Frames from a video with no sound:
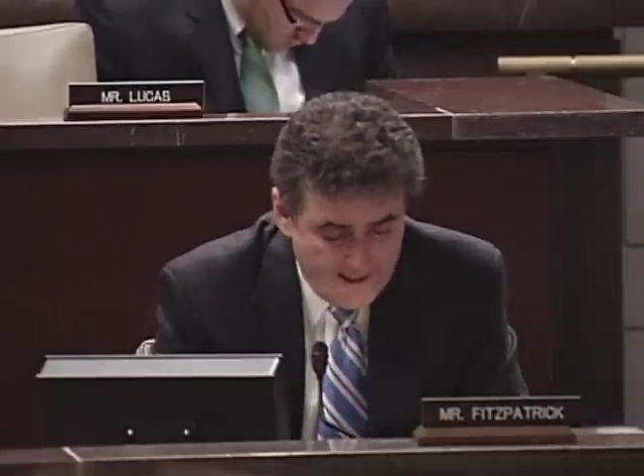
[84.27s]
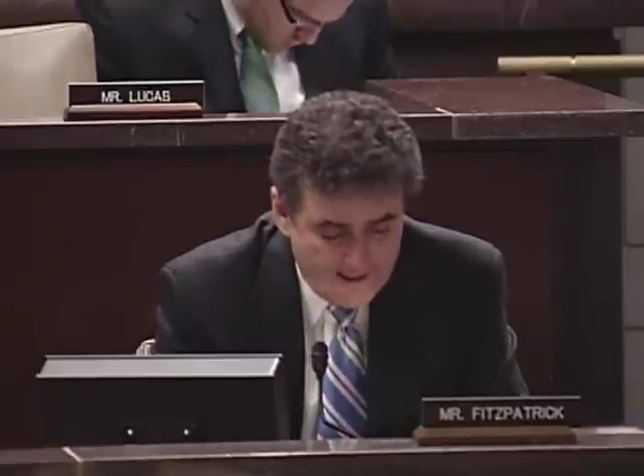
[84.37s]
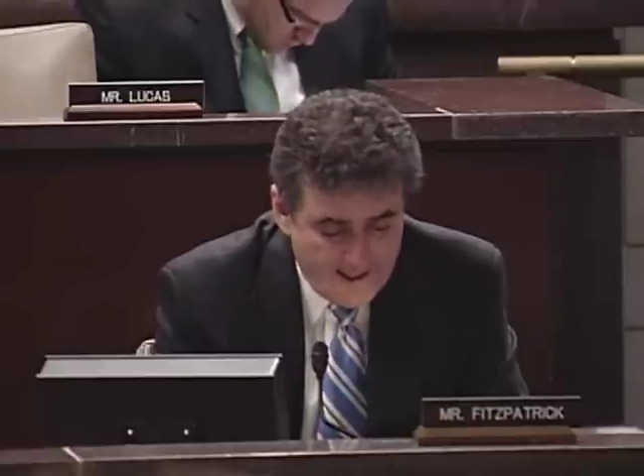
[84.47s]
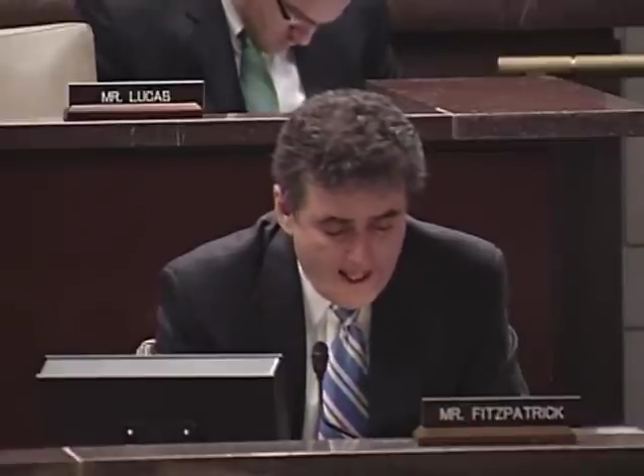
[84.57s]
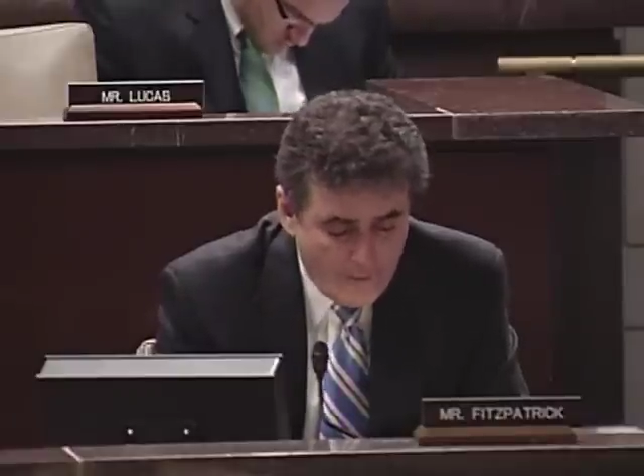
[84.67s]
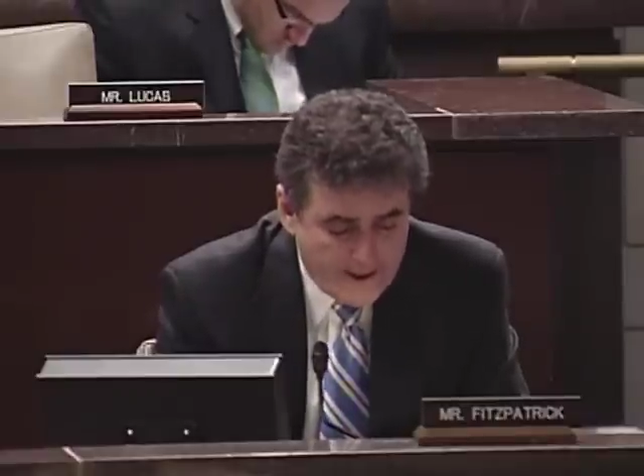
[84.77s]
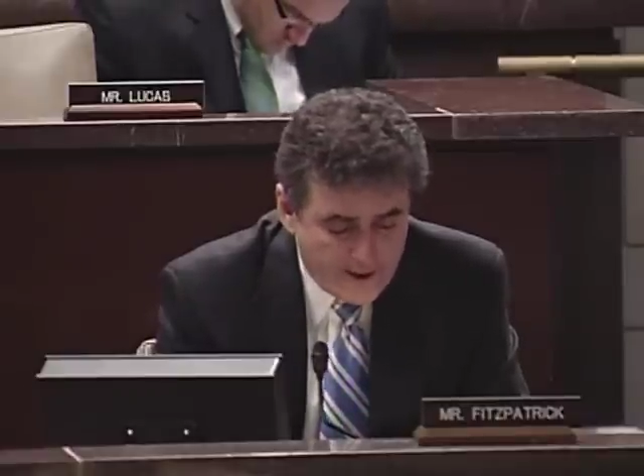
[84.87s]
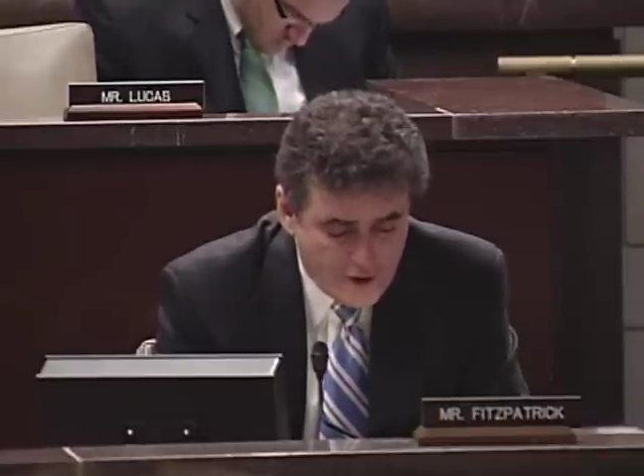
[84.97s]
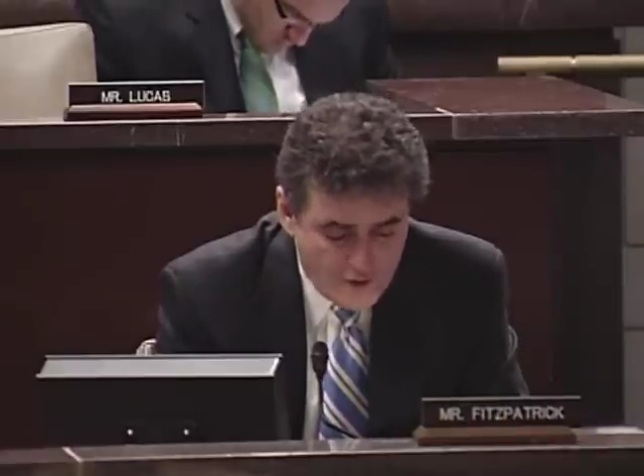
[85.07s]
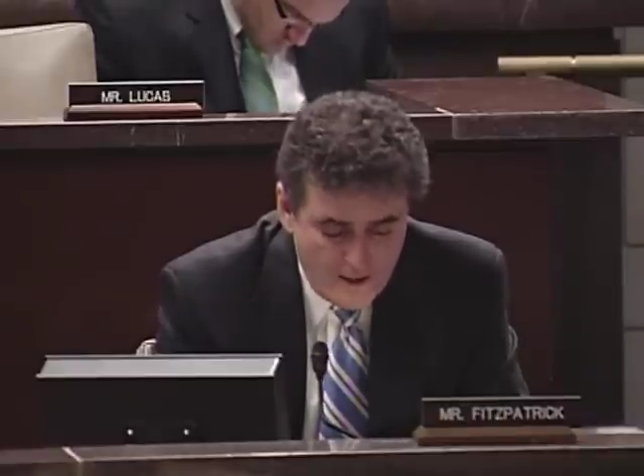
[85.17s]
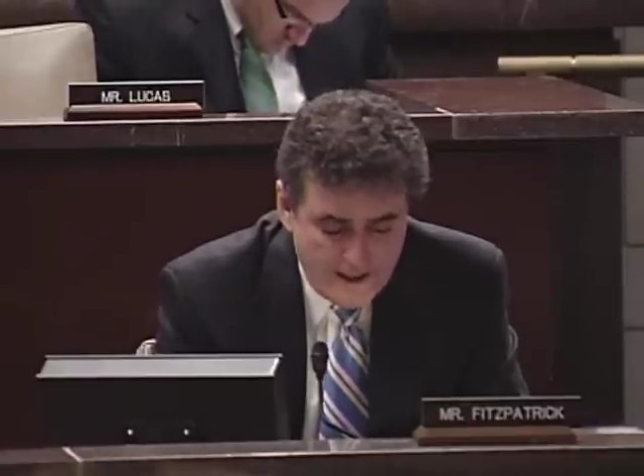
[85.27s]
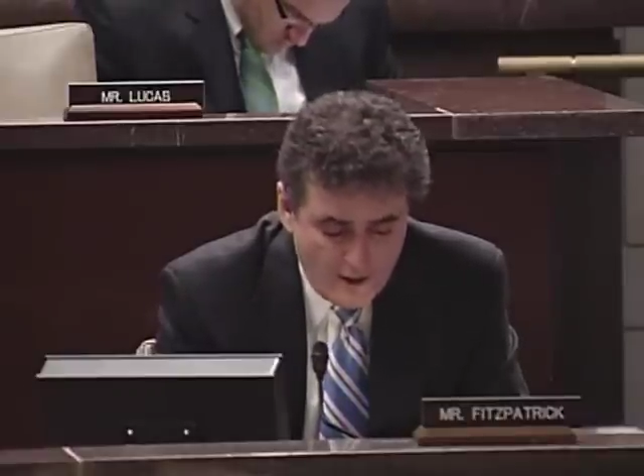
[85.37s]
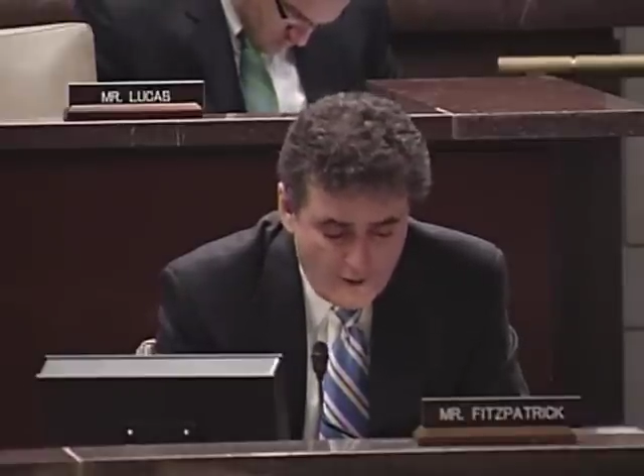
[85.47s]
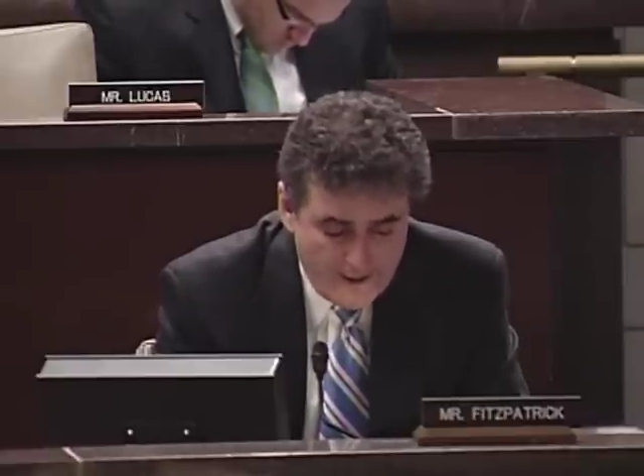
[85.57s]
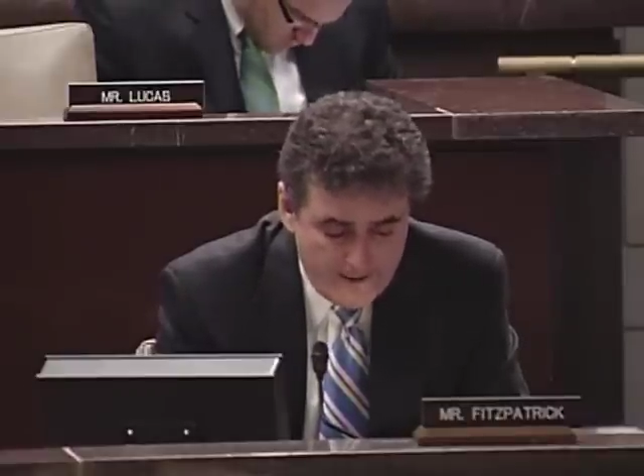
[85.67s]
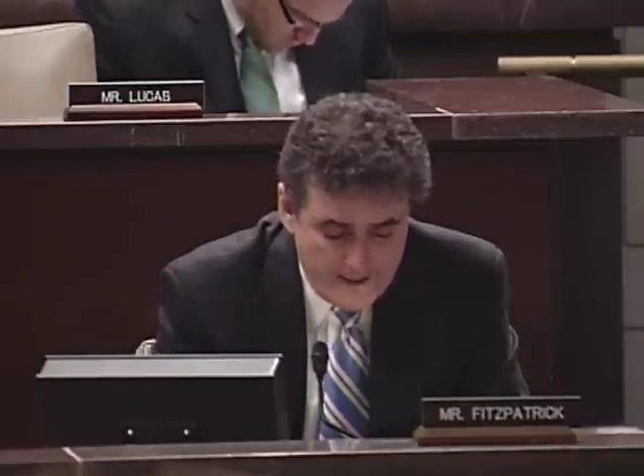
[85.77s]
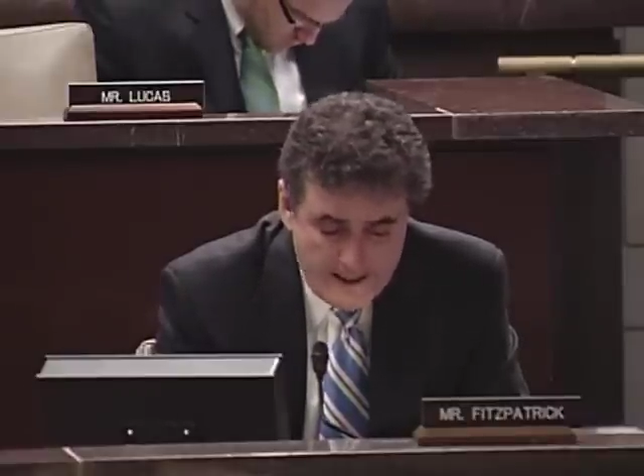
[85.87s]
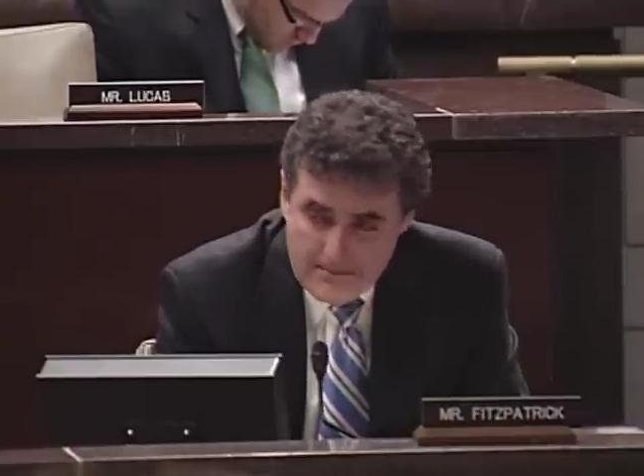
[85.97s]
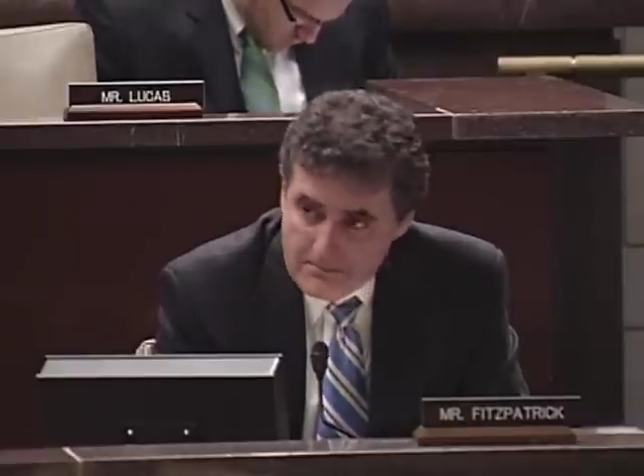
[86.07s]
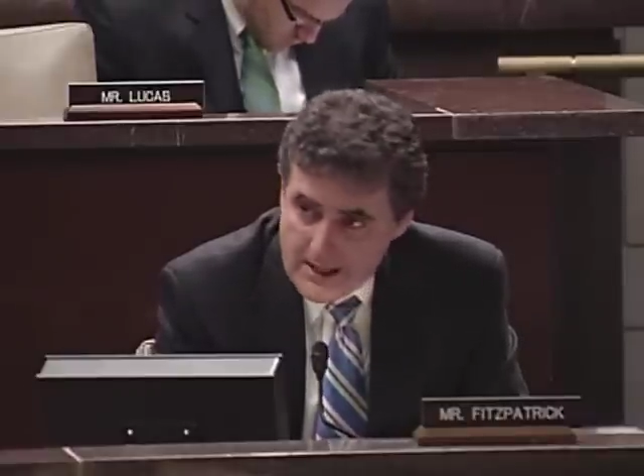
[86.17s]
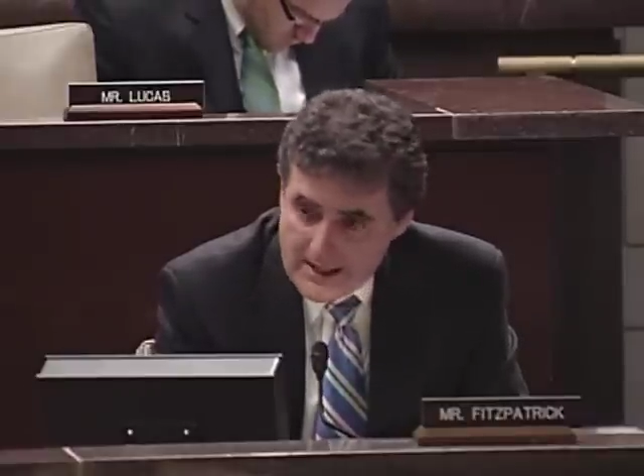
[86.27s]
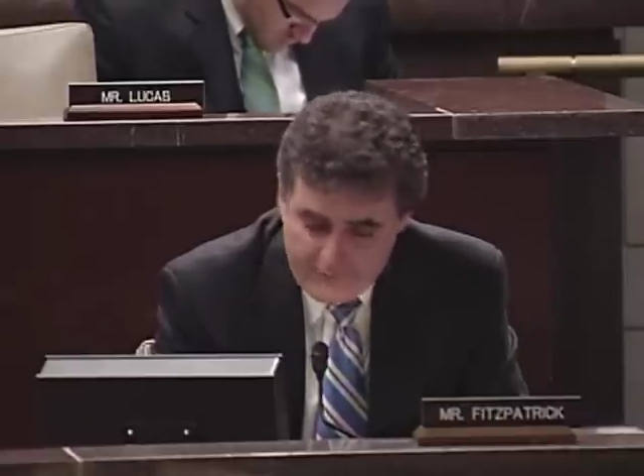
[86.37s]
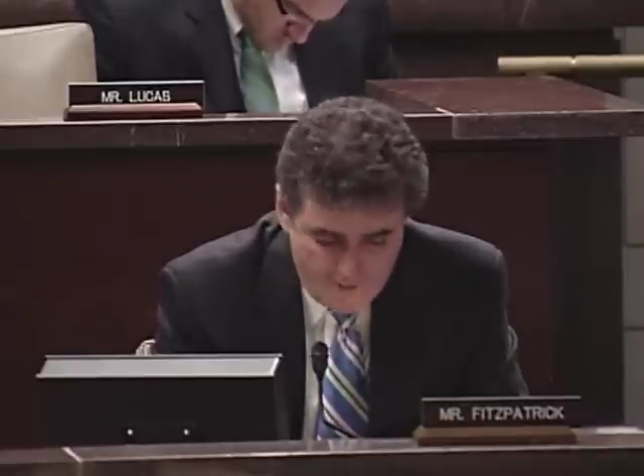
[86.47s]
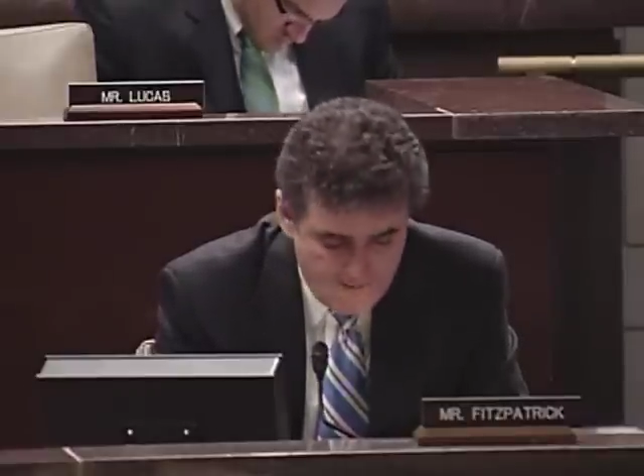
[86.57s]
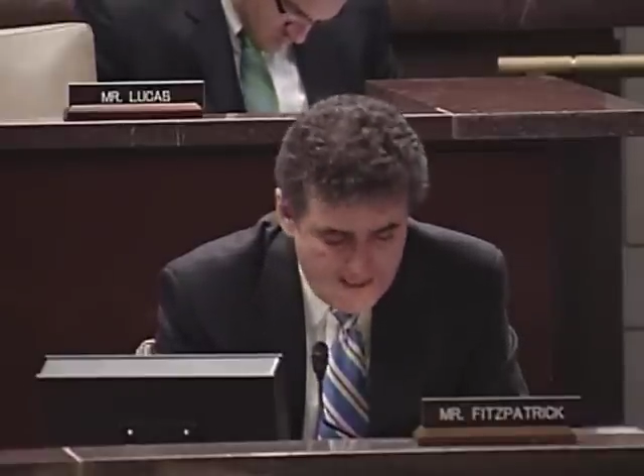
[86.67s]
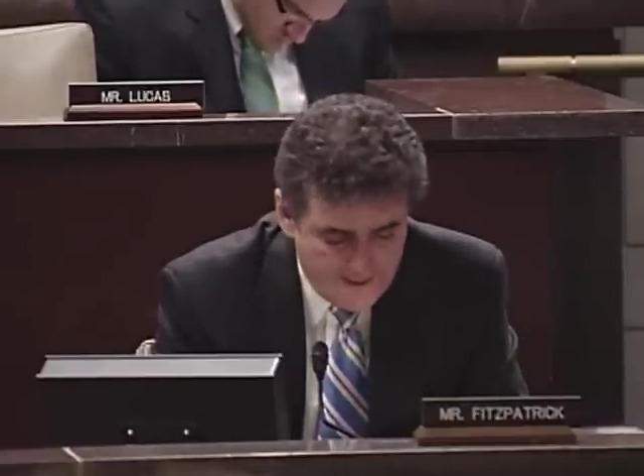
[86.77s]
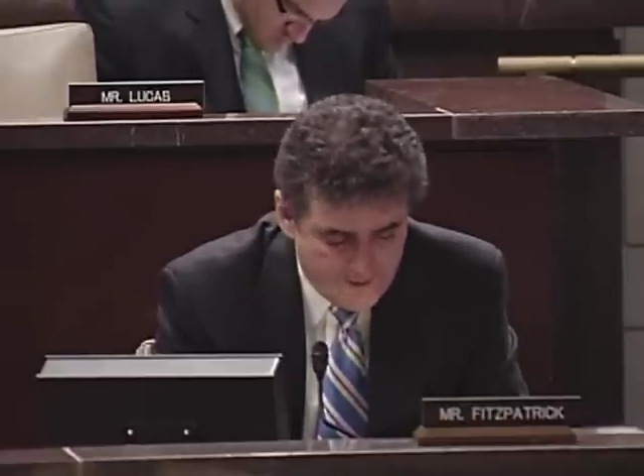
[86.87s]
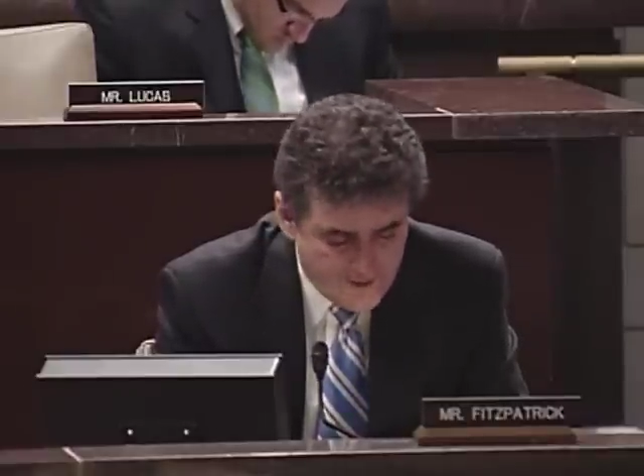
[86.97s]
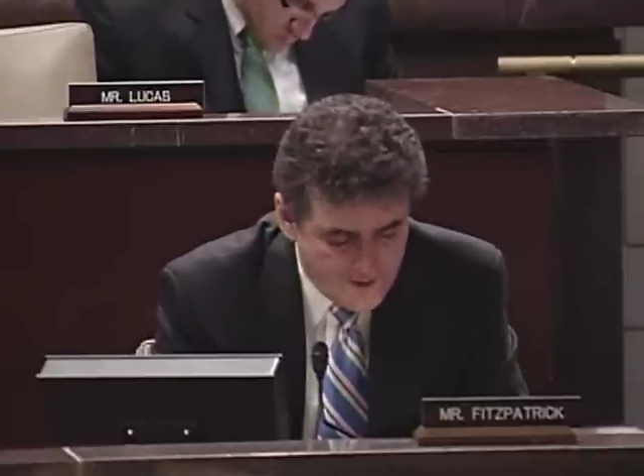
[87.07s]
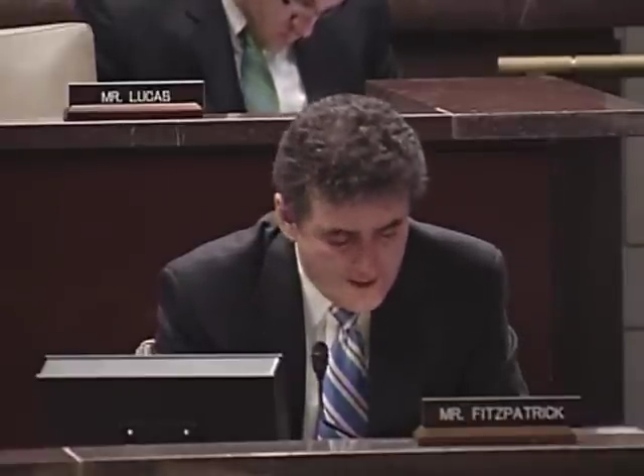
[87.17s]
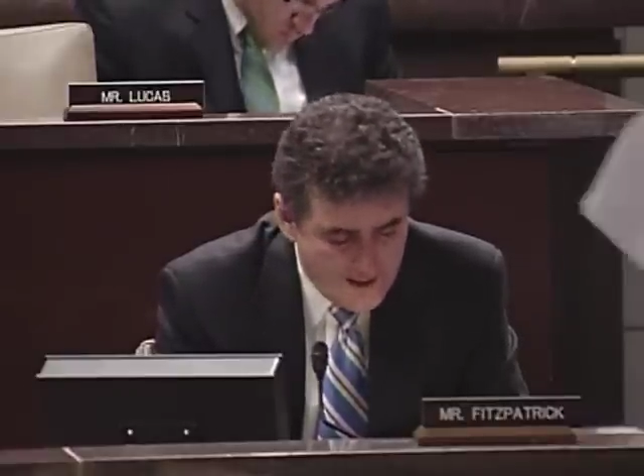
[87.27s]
and how we can strike our enemy by every means.